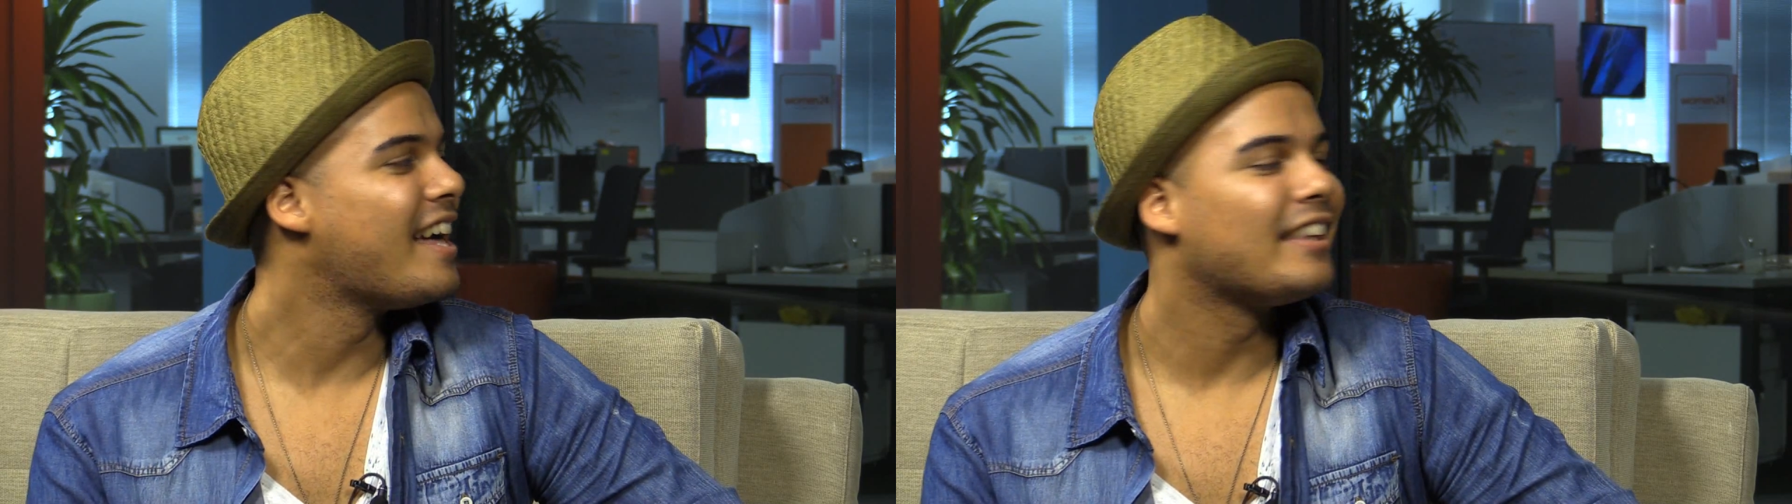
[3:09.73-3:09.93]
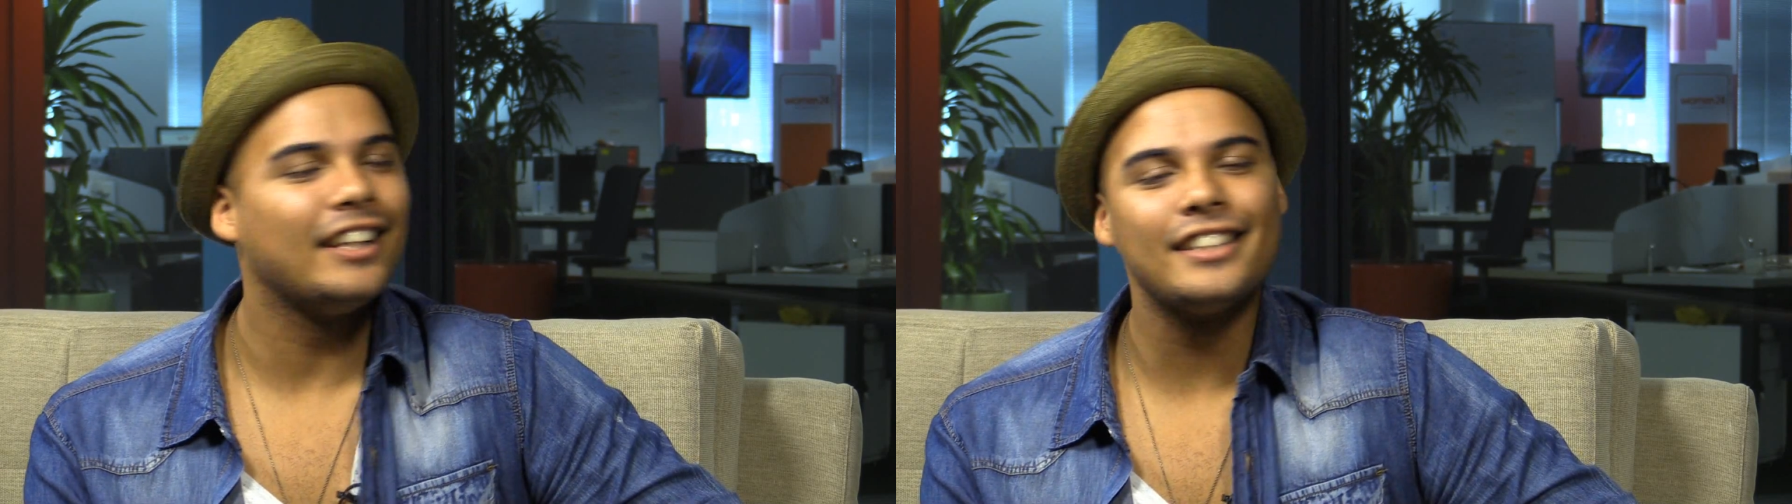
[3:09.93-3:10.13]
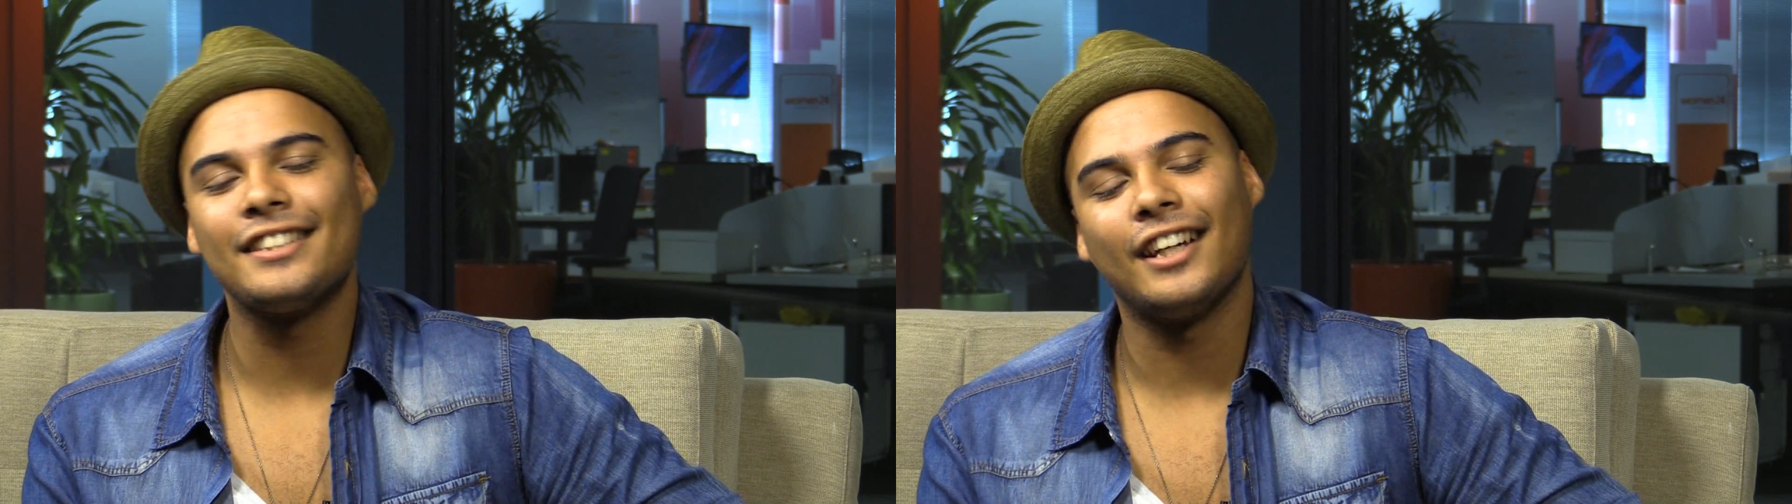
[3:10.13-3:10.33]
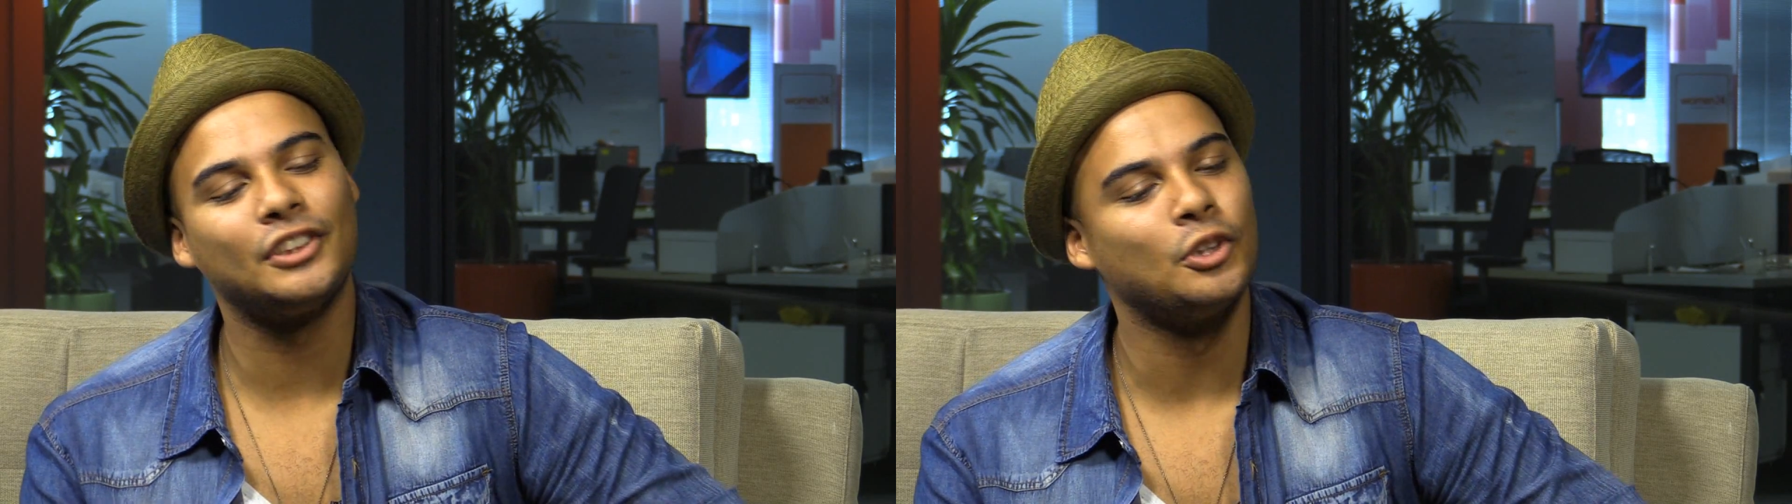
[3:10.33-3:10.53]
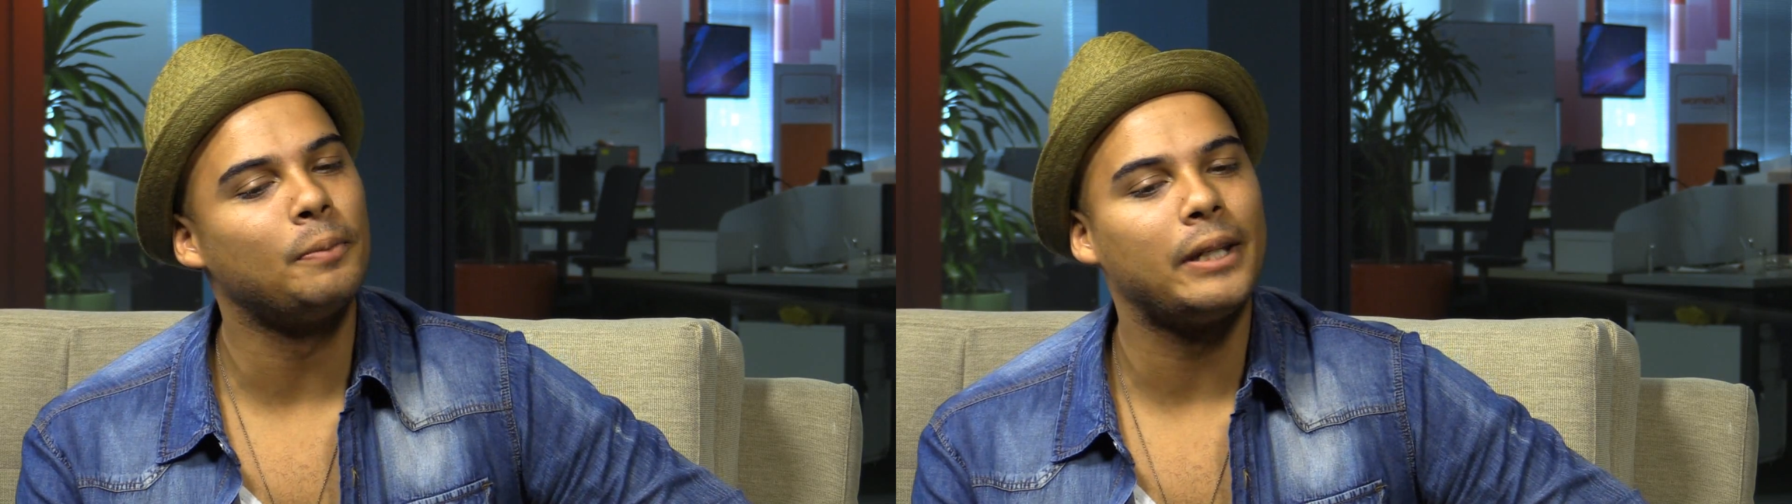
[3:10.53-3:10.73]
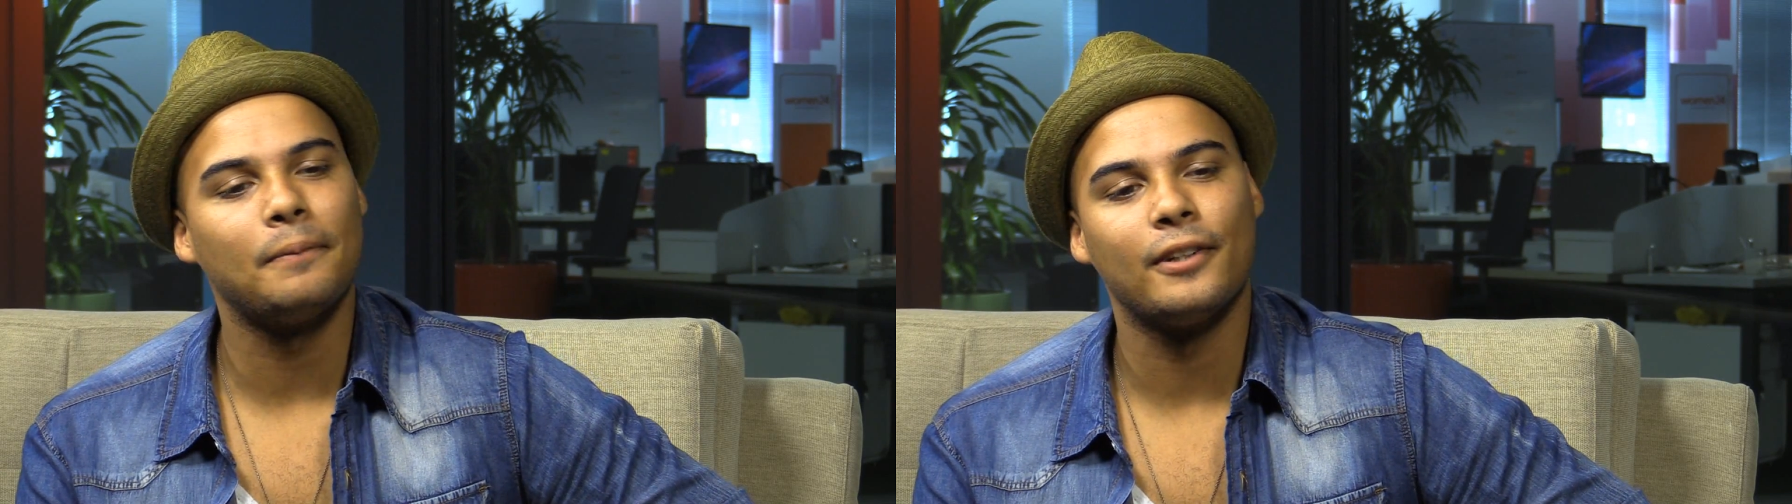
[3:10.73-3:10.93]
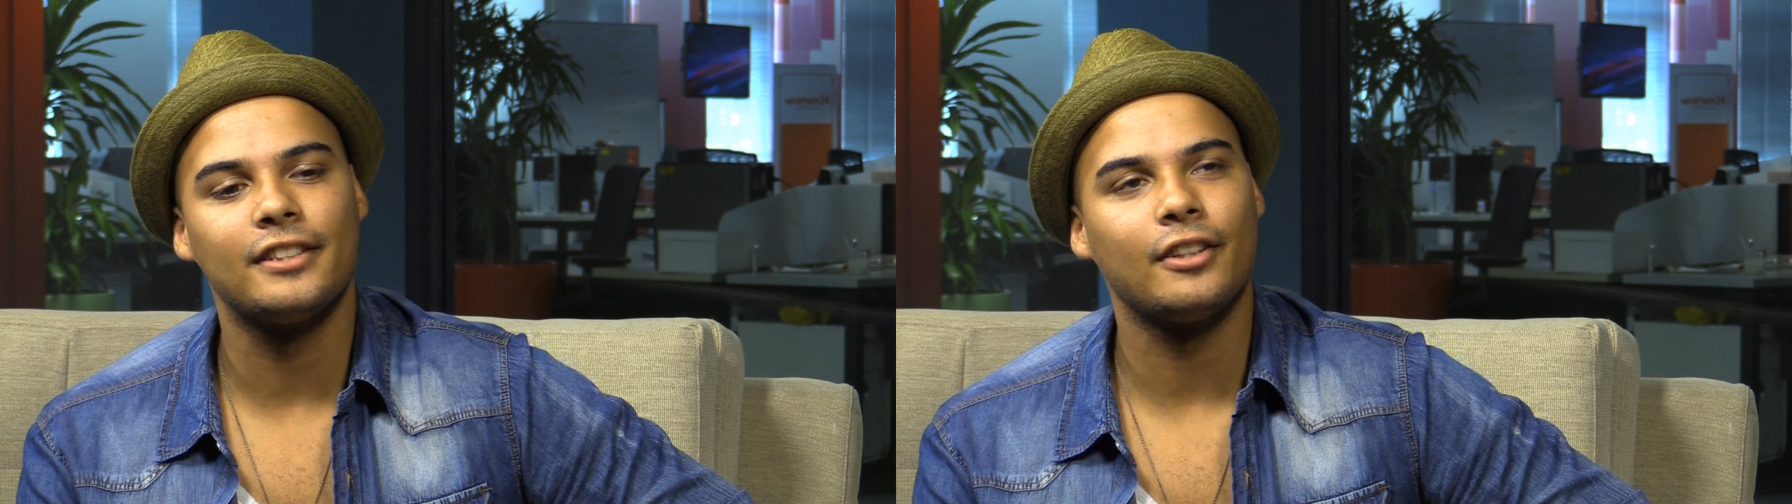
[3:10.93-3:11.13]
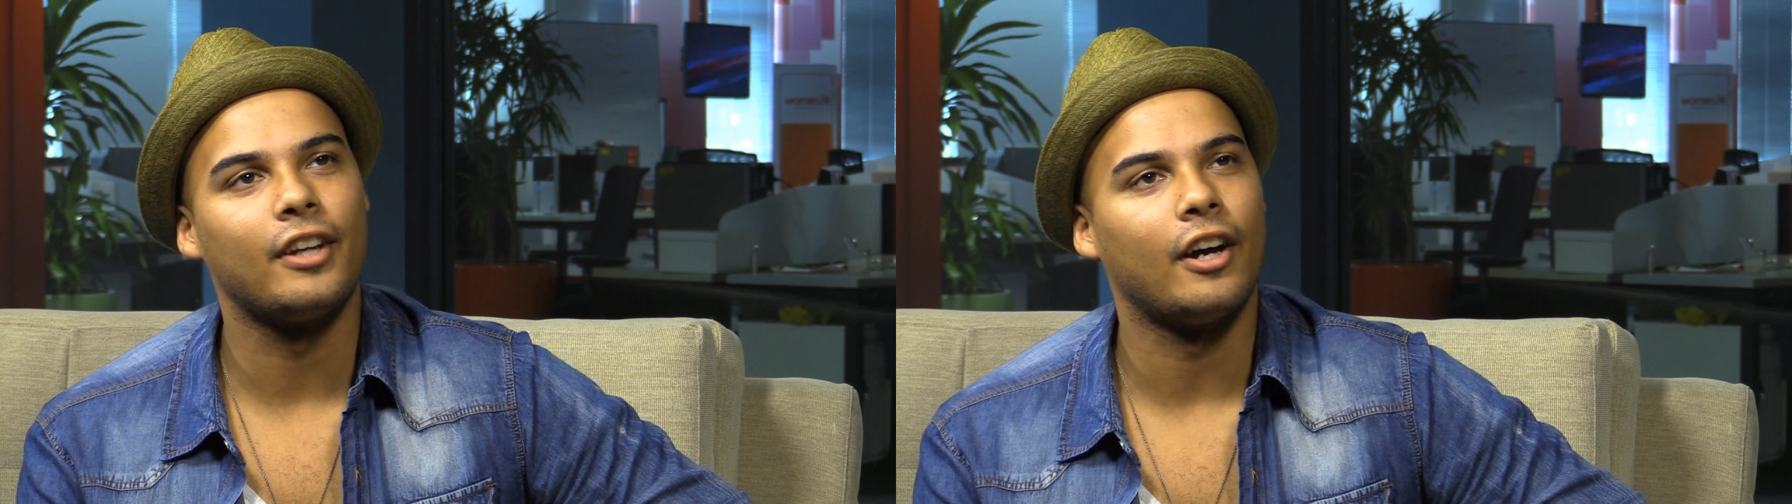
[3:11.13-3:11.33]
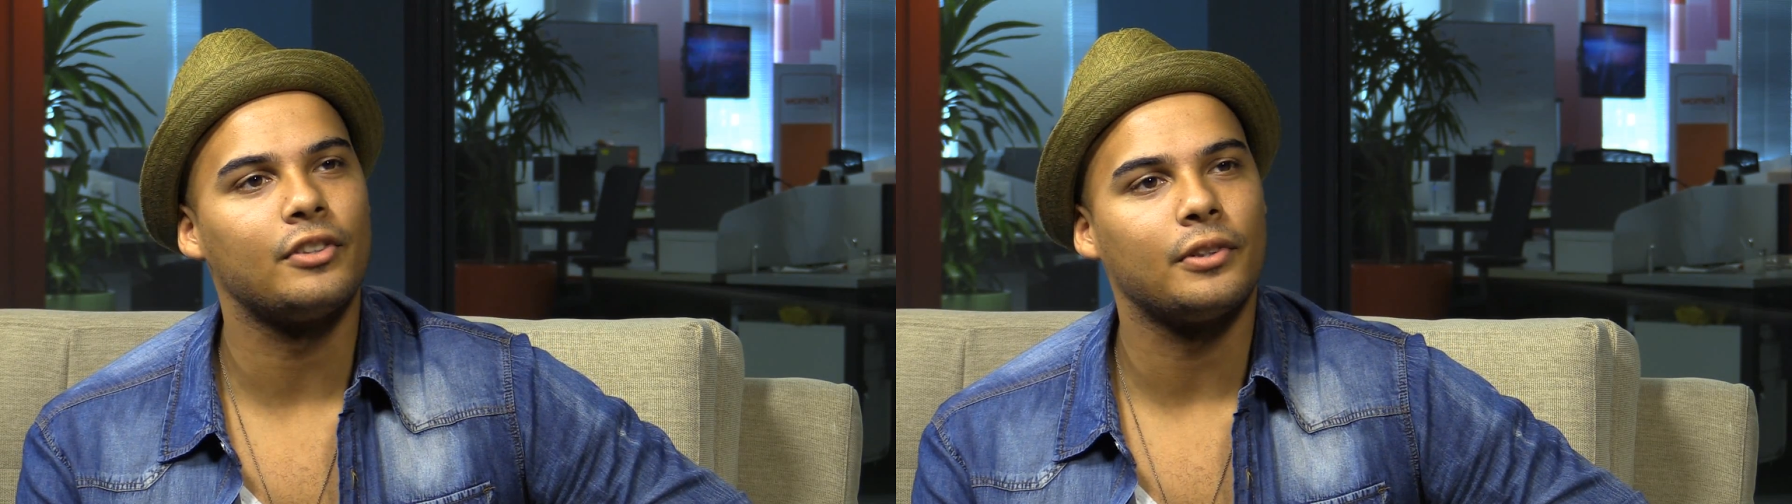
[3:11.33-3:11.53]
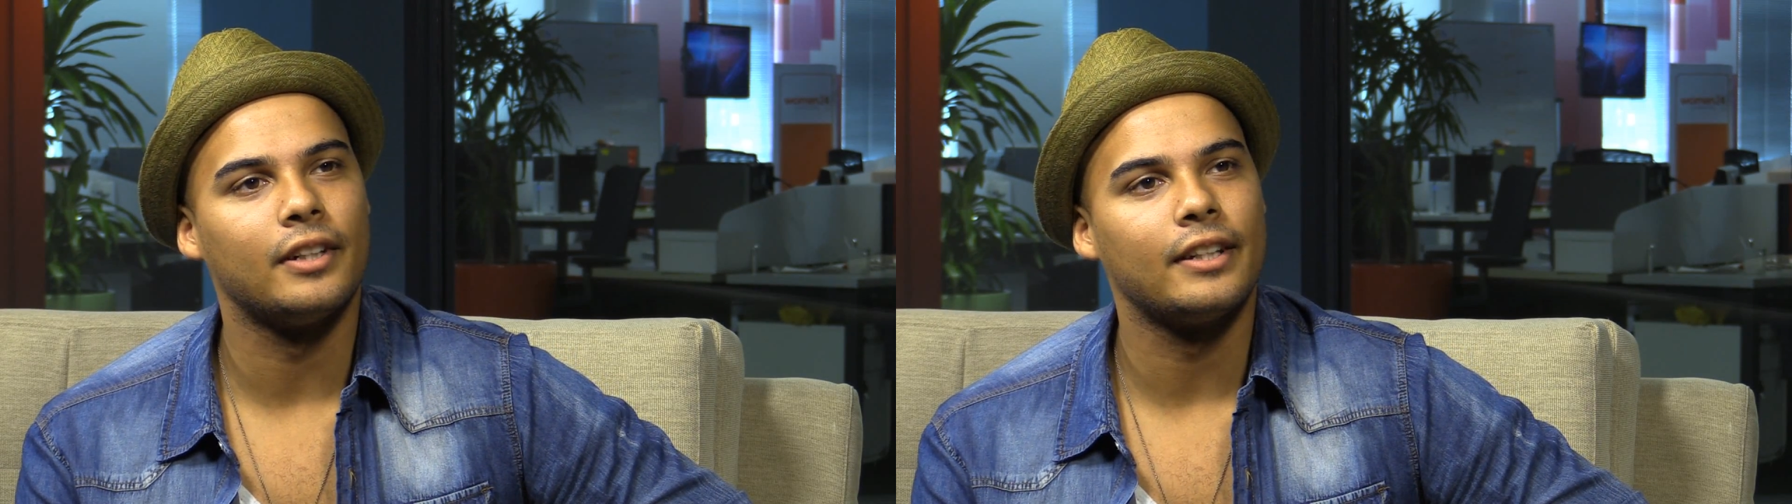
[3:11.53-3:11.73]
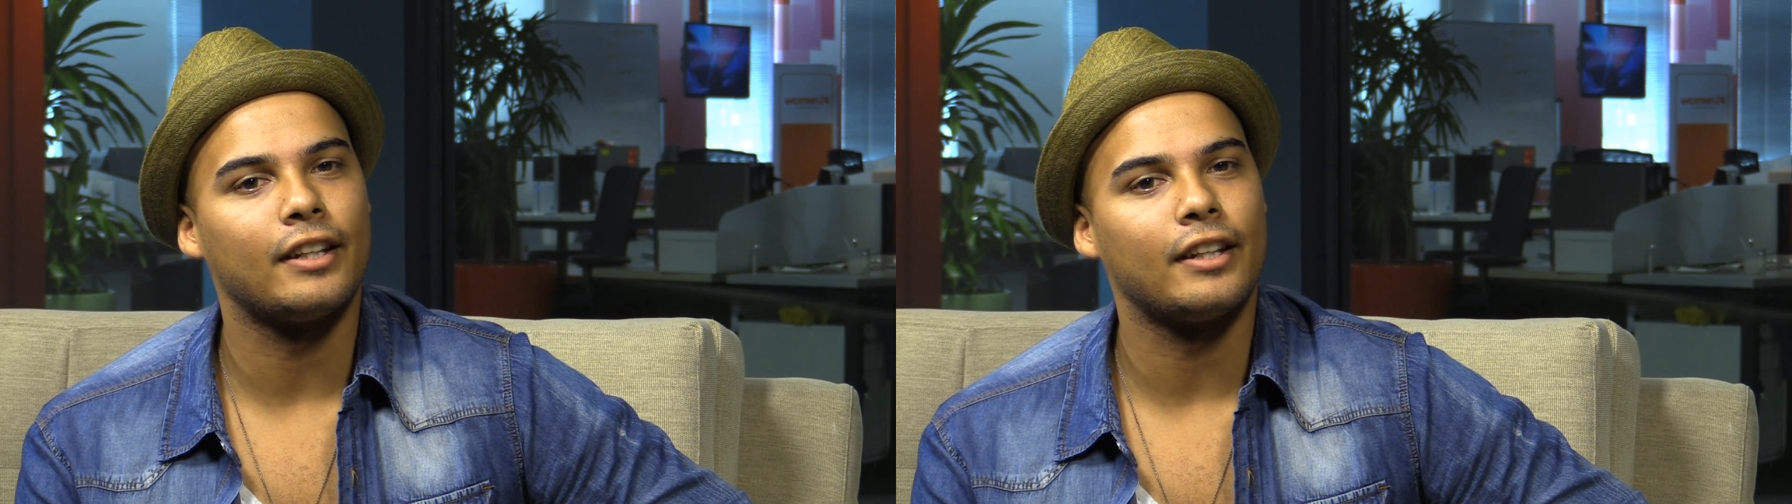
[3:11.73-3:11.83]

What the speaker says: They're just such cool people and so down to earth,